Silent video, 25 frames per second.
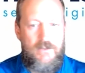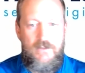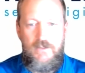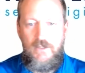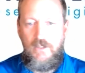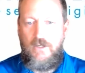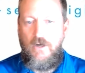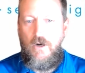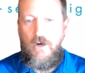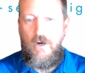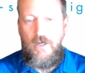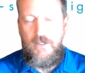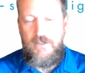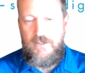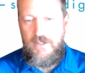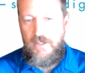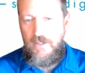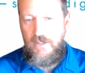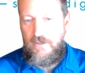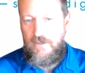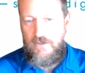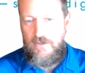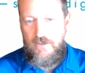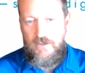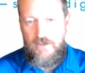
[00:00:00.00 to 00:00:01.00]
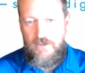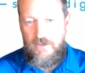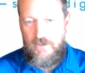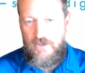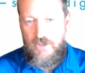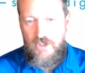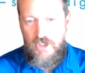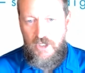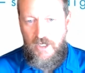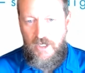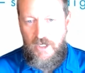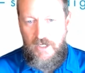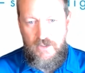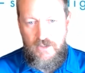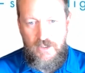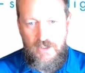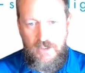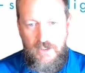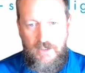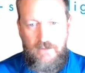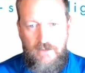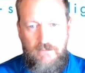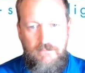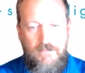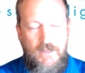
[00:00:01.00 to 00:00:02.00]
the content is
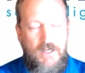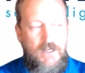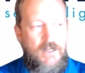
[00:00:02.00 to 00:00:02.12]
changing.